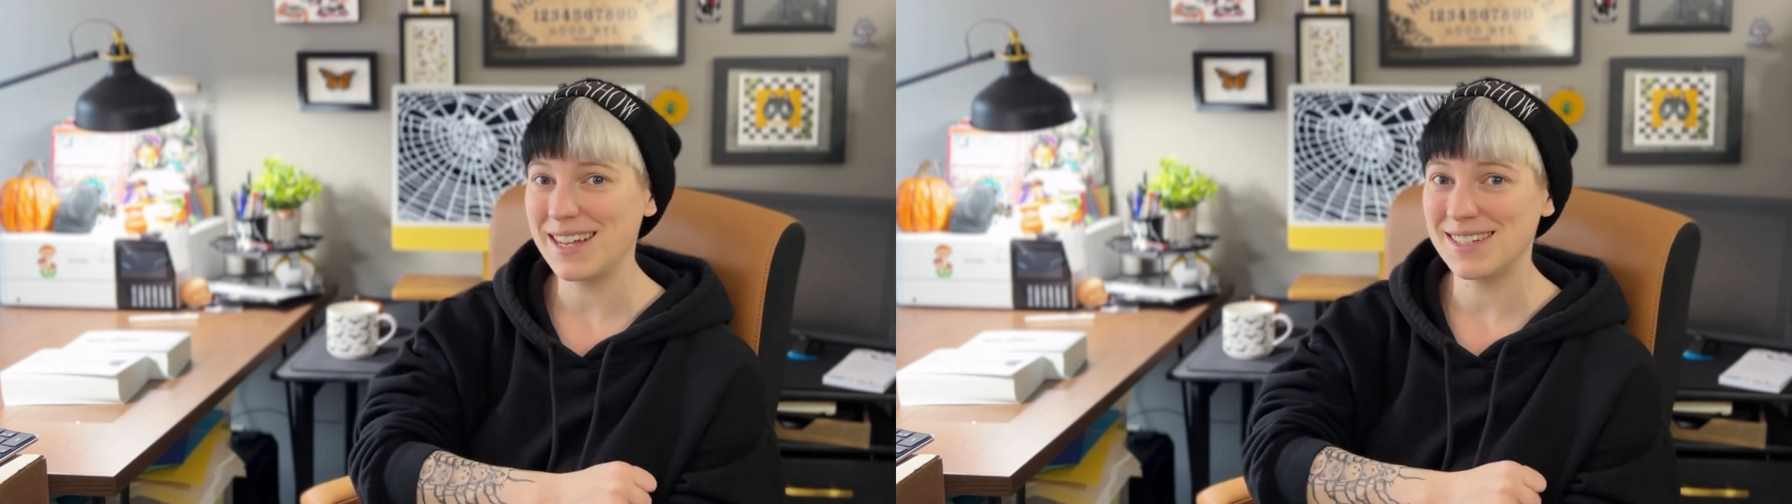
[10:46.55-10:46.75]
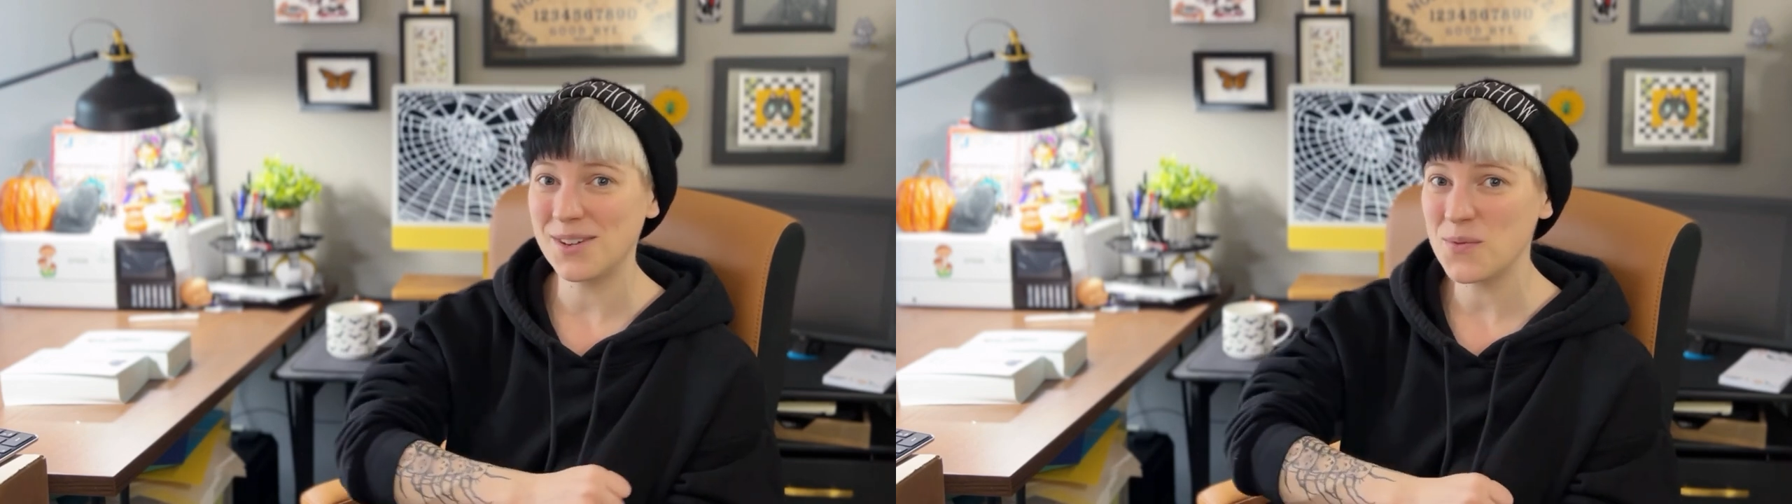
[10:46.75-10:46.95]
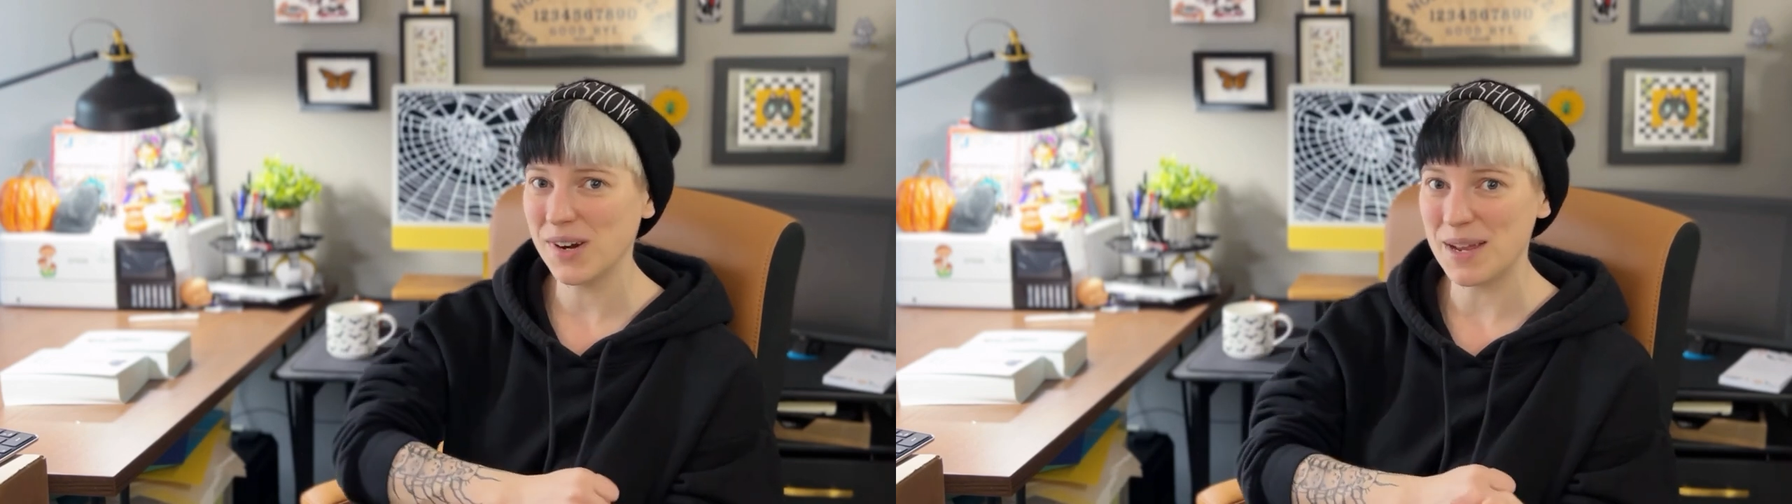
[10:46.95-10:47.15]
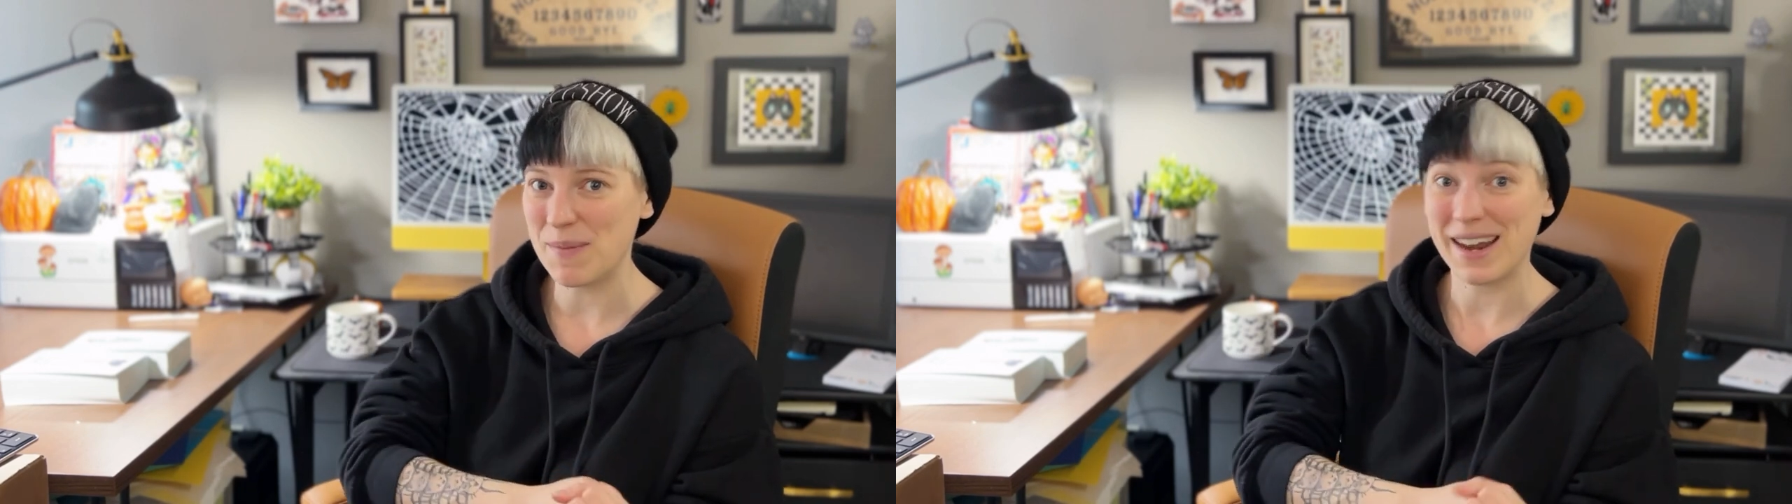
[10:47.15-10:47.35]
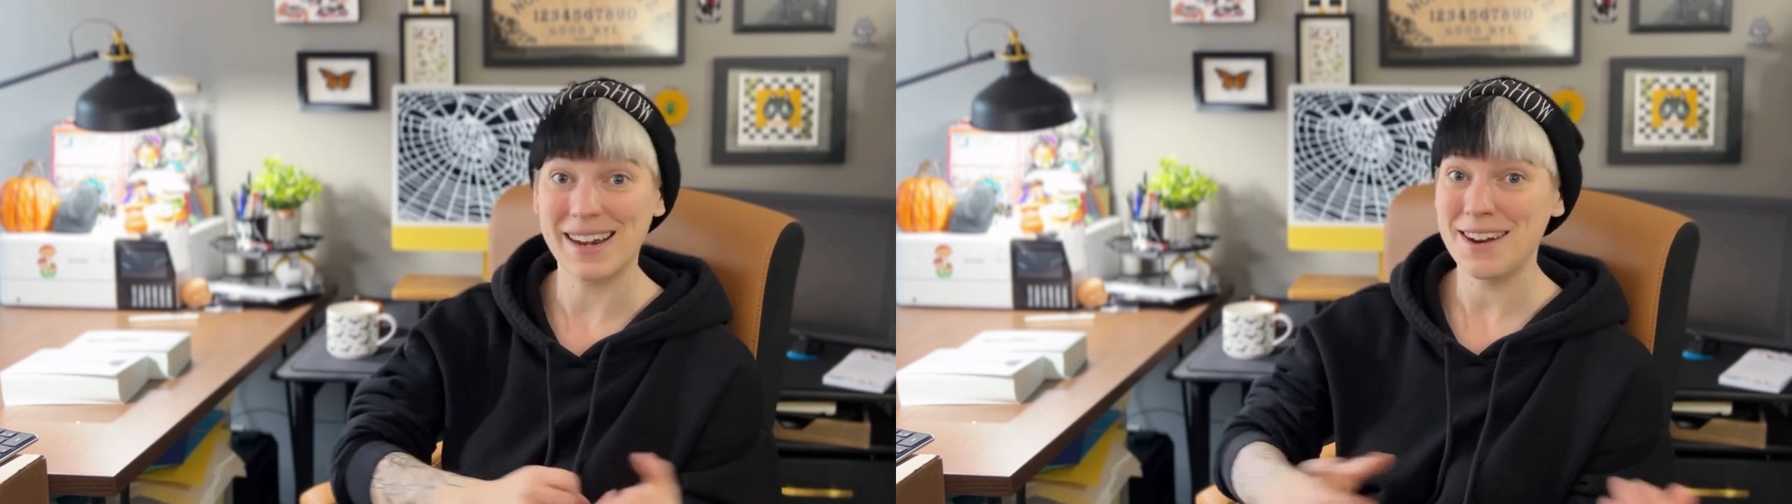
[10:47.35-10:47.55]
don't worry
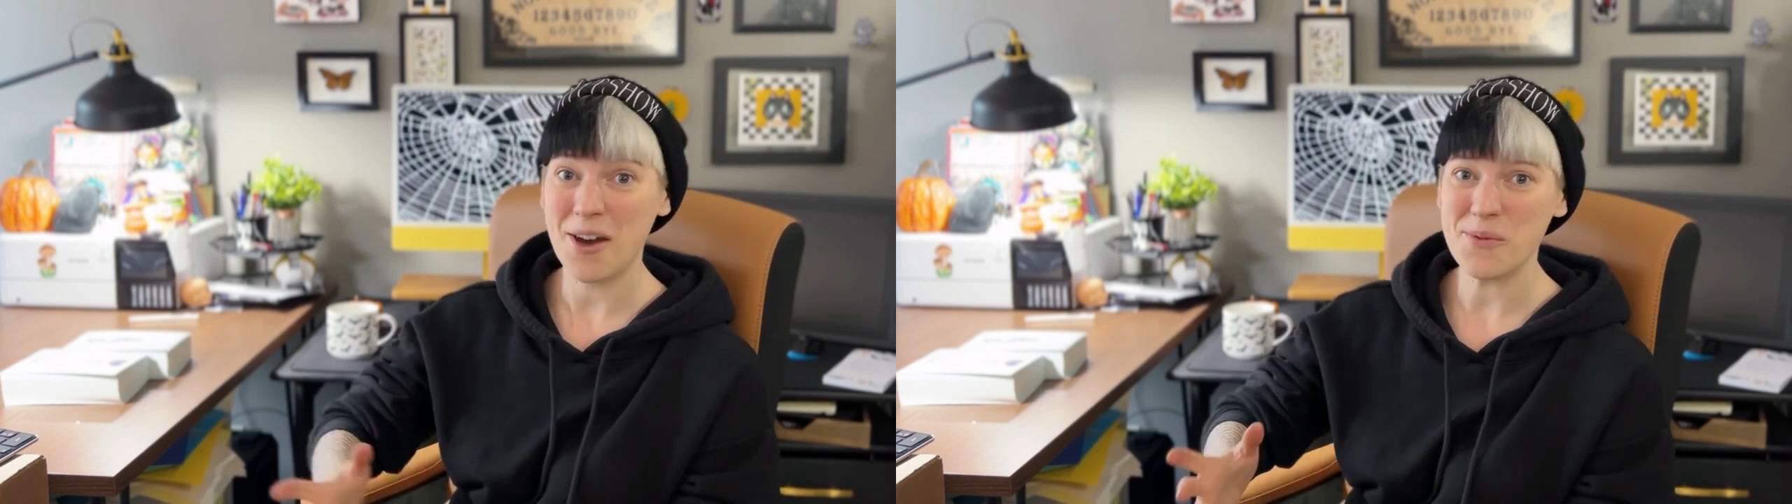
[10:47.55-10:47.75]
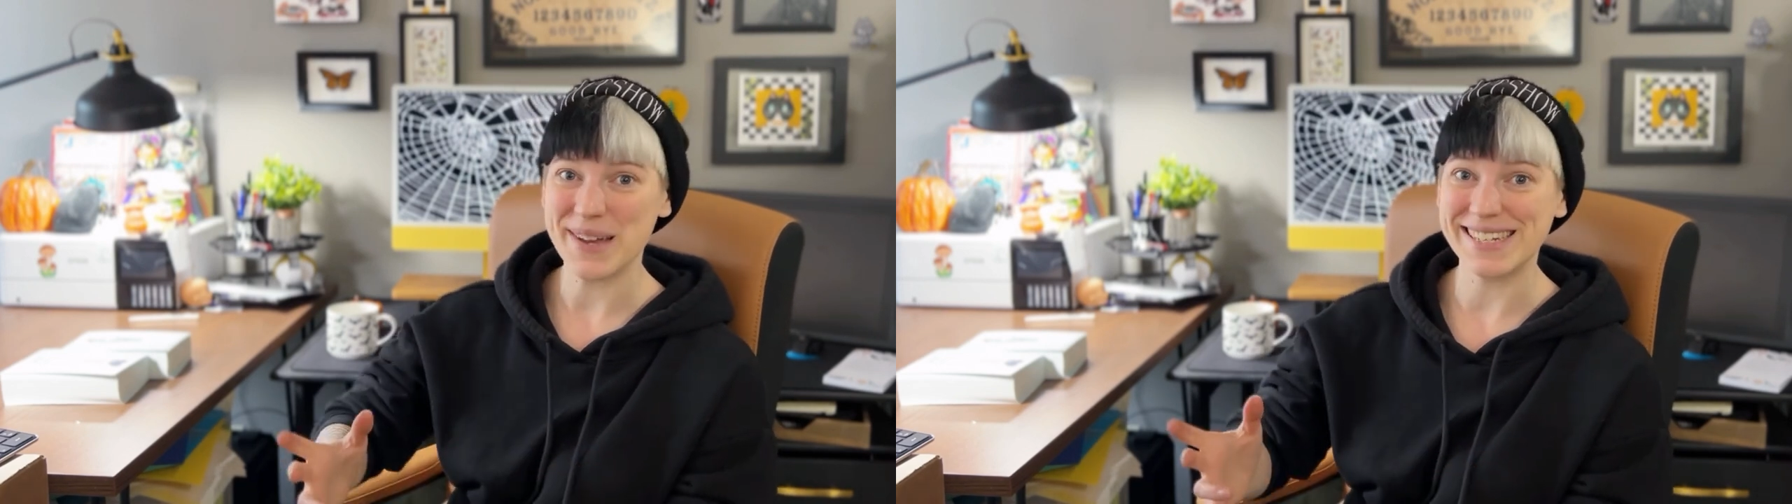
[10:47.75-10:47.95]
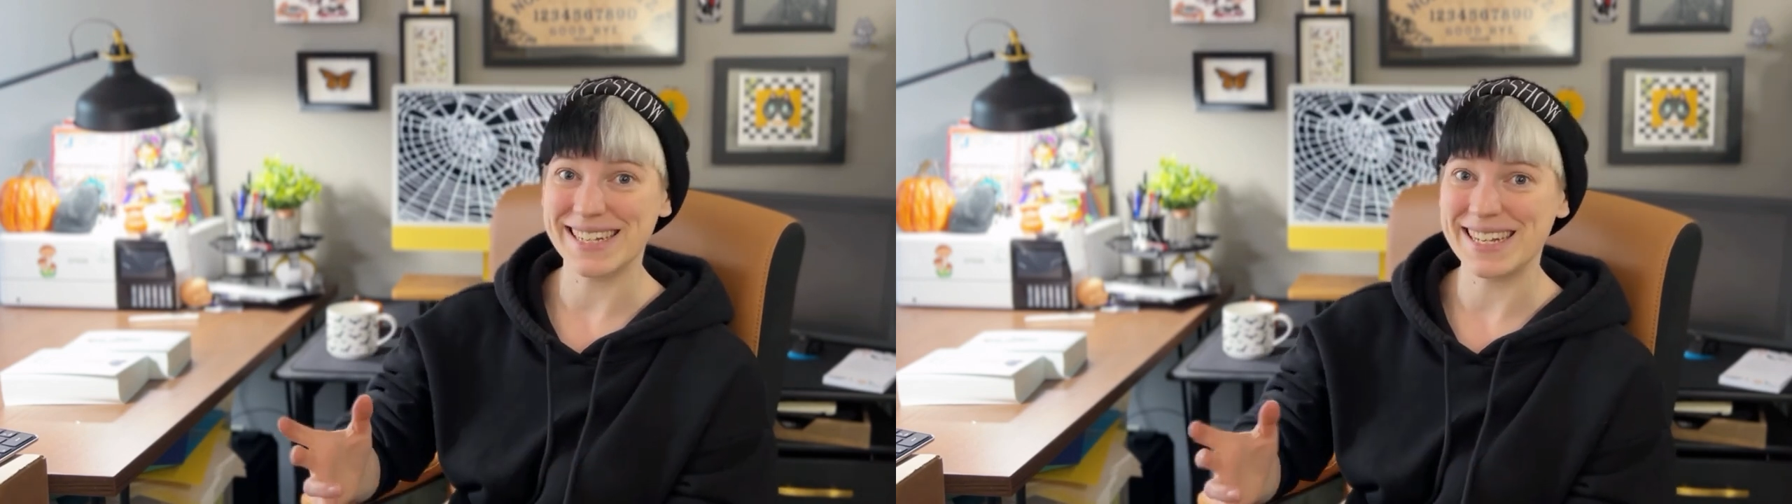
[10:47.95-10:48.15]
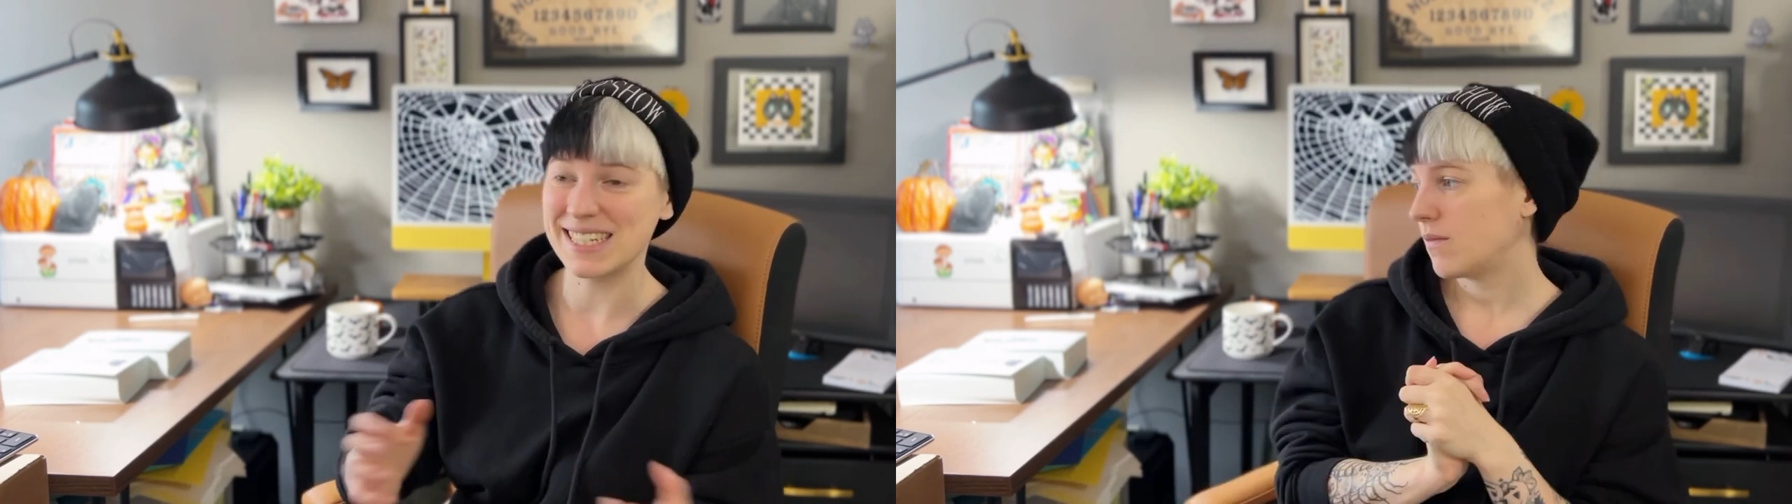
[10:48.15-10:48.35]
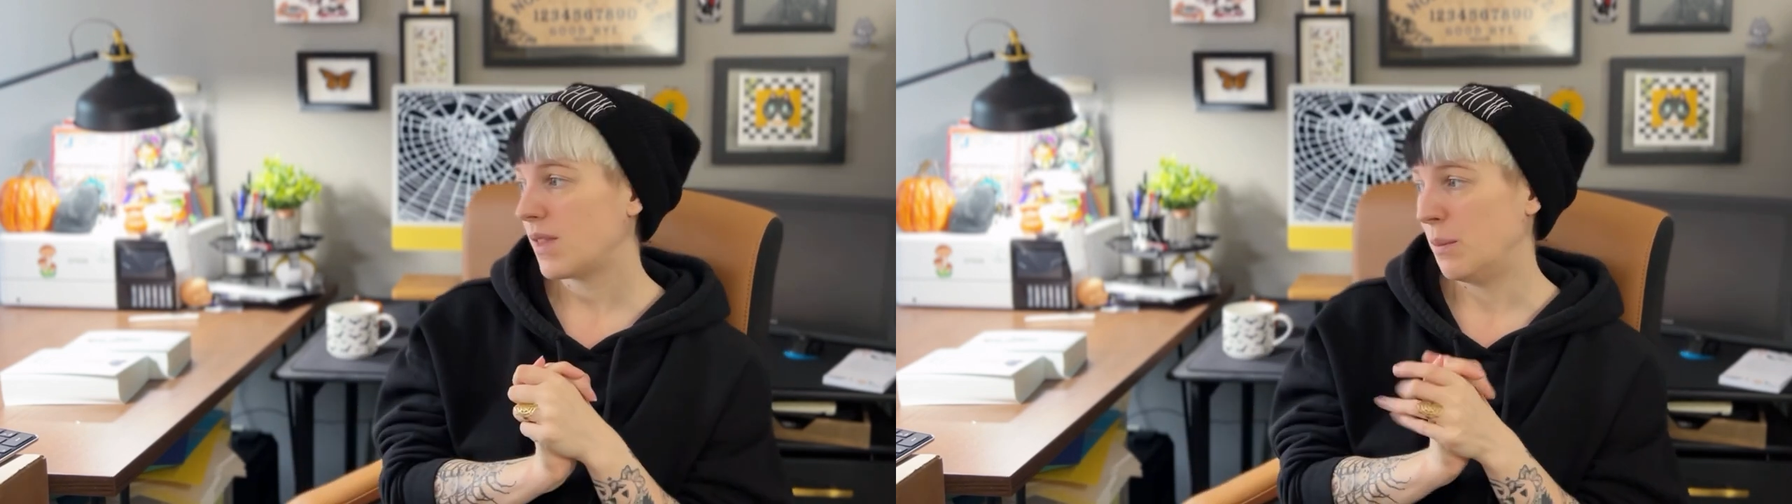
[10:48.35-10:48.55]
about it, it always is.